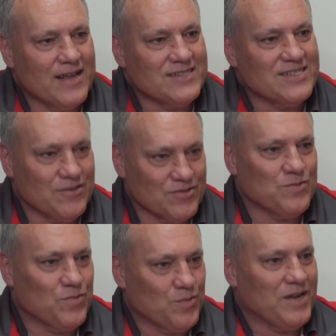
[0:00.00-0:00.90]
and Chelsea
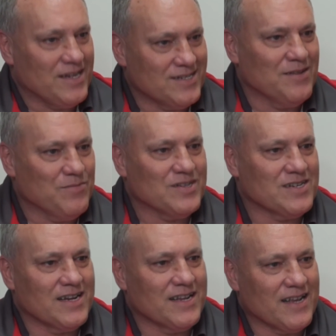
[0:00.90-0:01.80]
will win the Champions
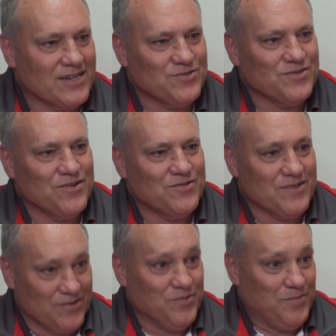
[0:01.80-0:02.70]
League, as you know,
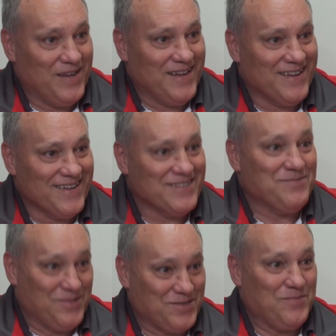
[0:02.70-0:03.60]
could be is a
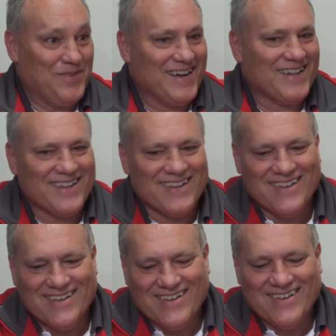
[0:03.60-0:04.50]
possibility.
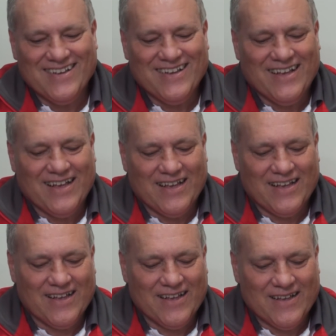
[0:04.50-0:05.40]

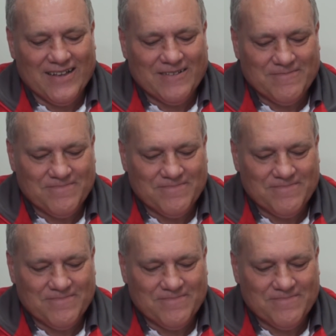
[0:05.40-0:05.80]
Uh,